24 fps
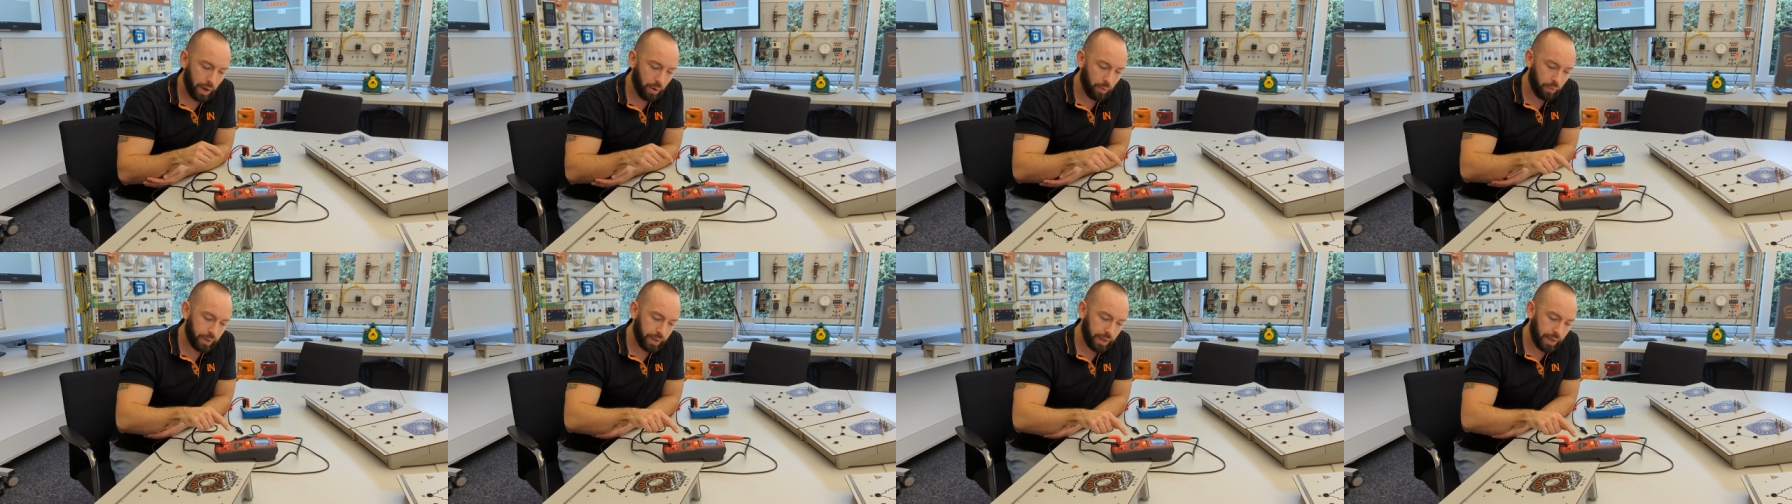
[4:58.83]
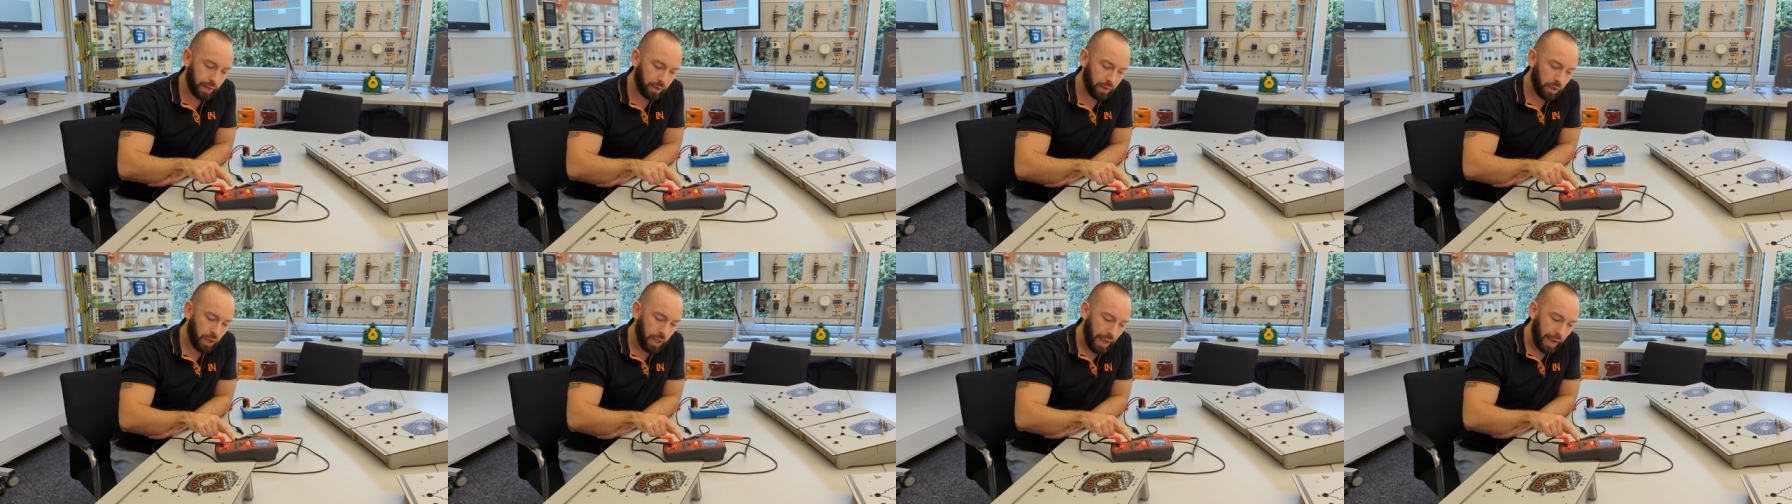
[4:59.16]

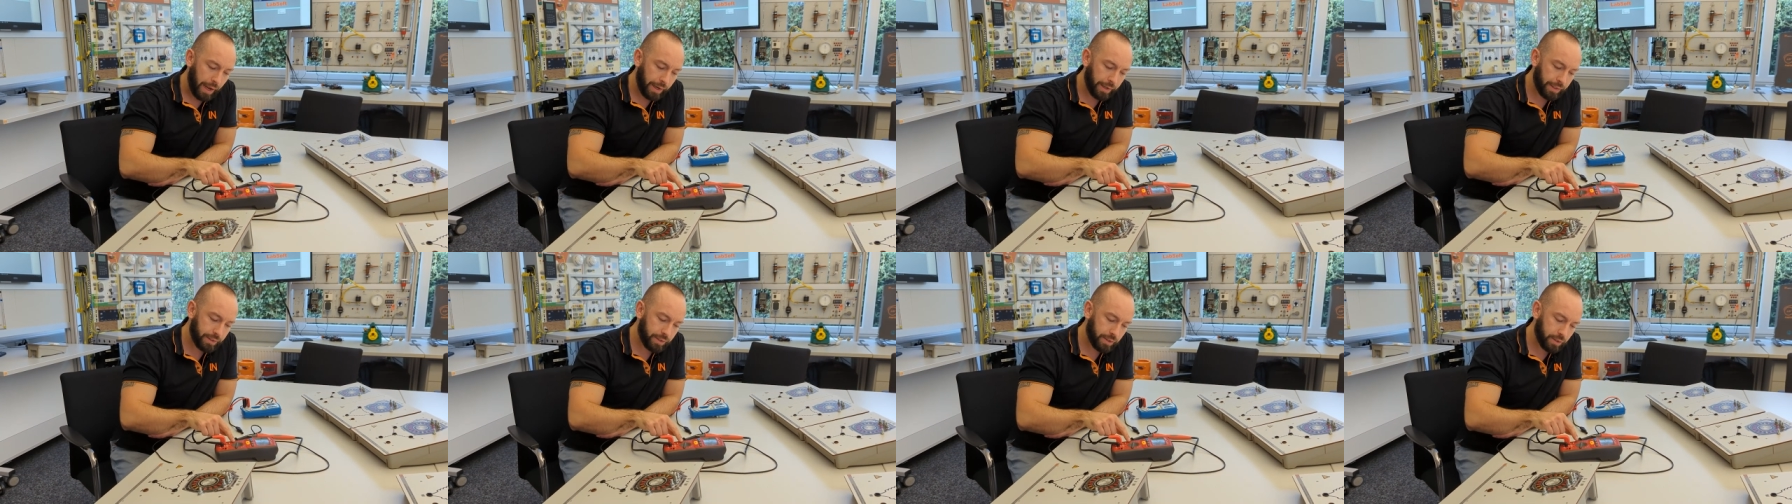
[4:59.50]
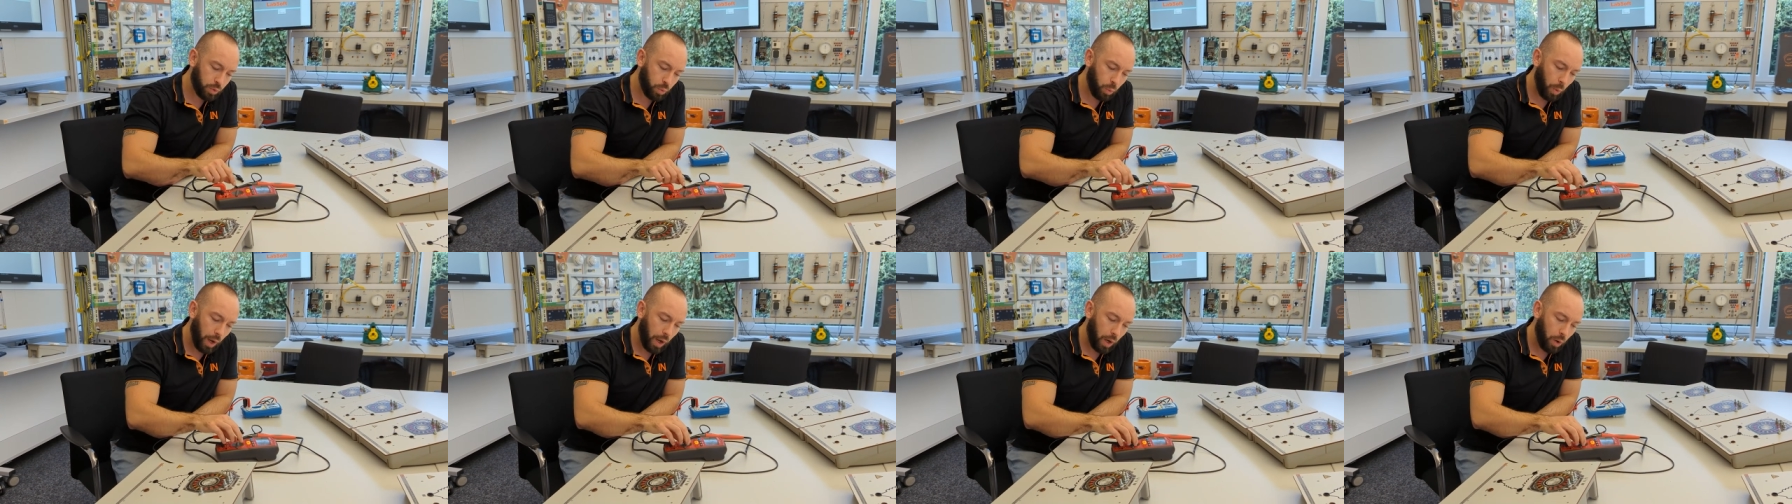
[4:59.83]
area. And this
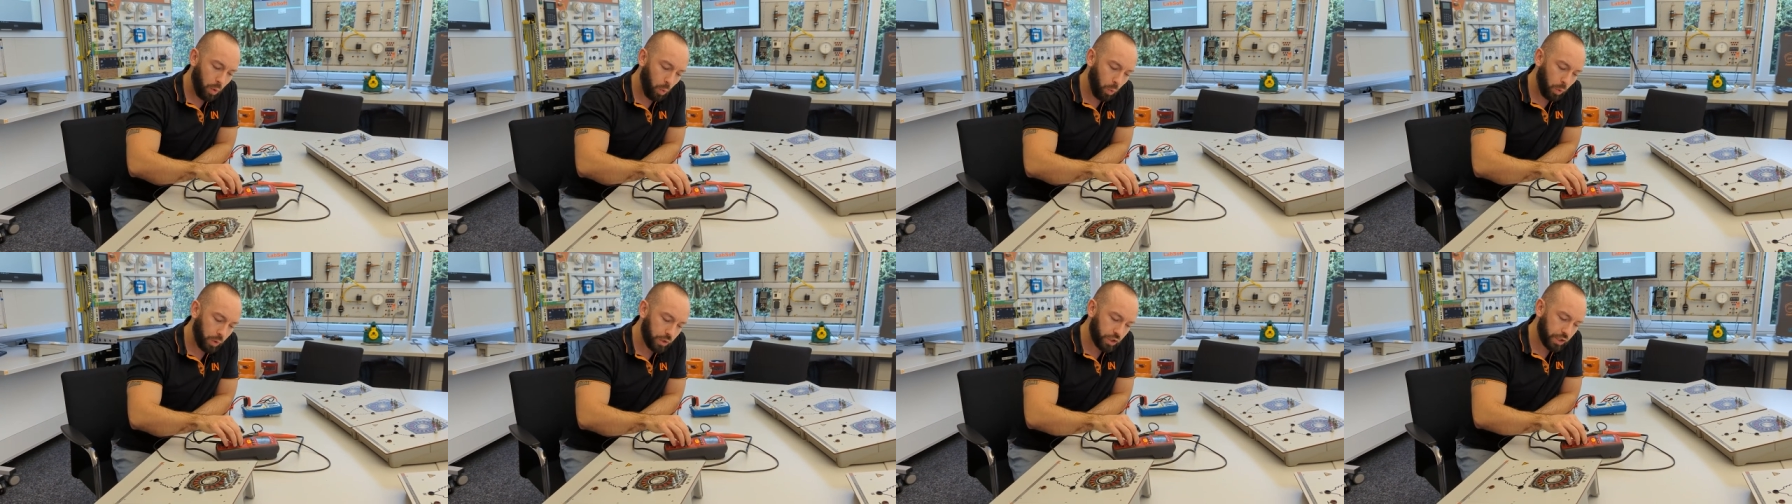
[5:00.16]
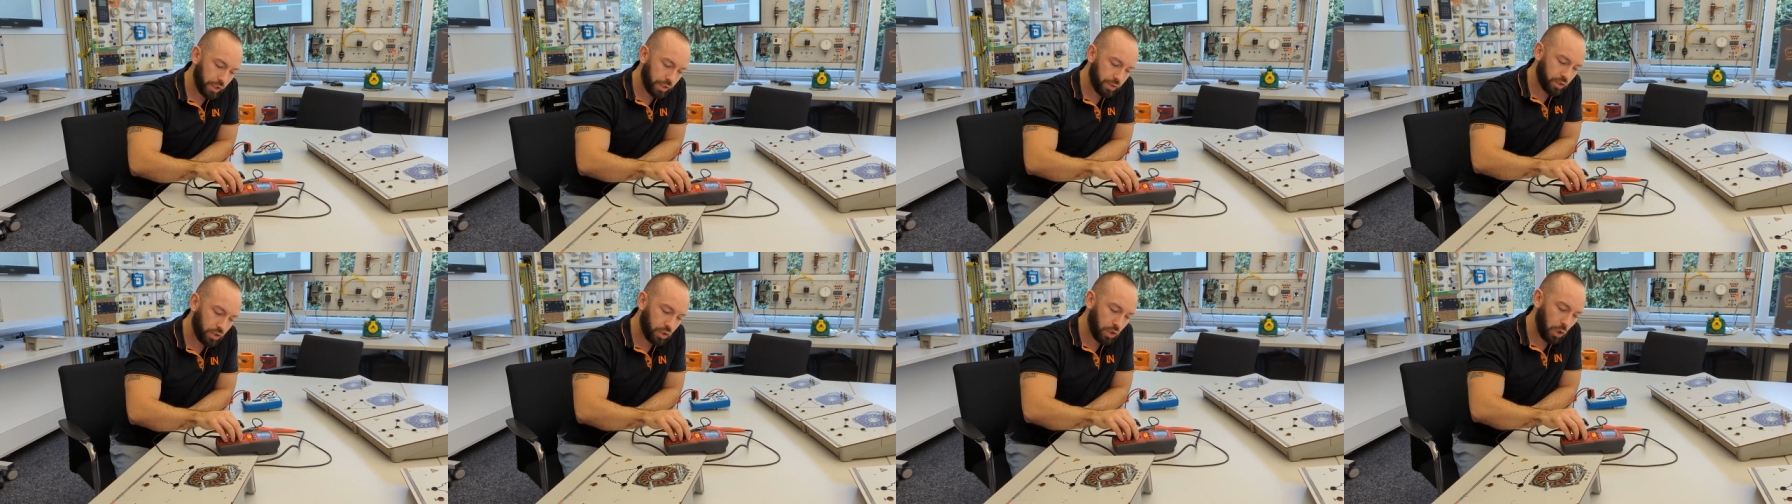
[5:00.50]
is why we
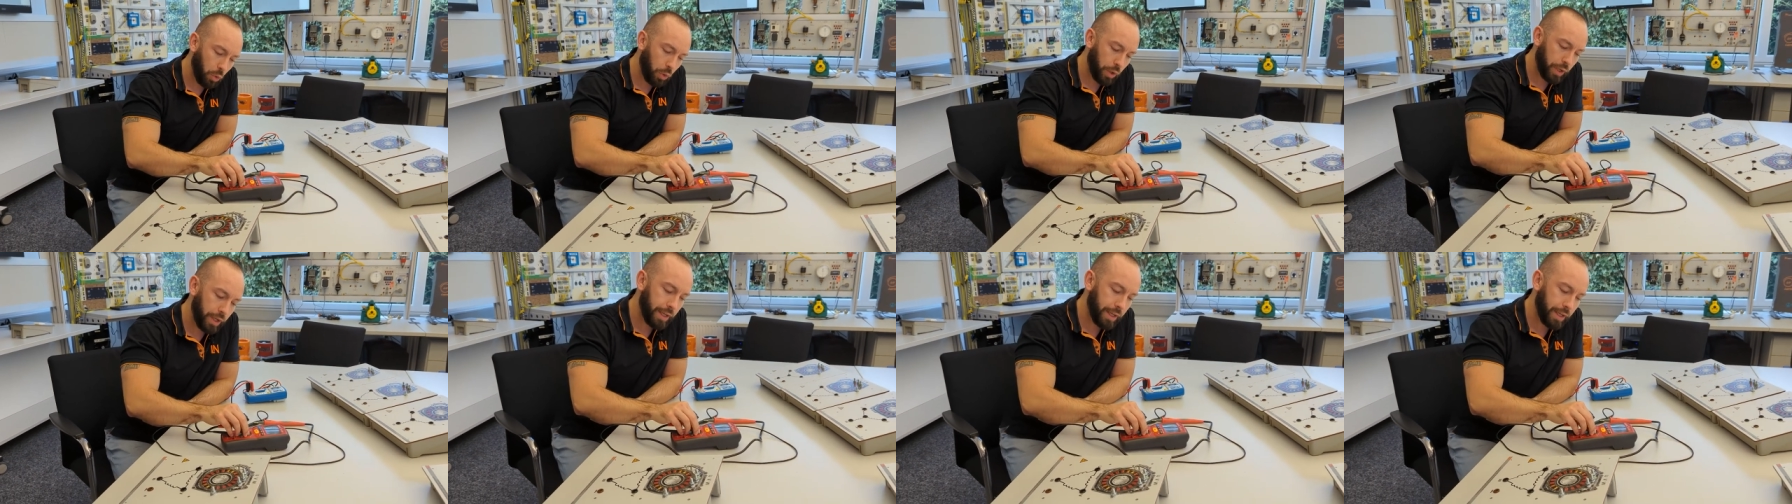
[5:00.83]
just go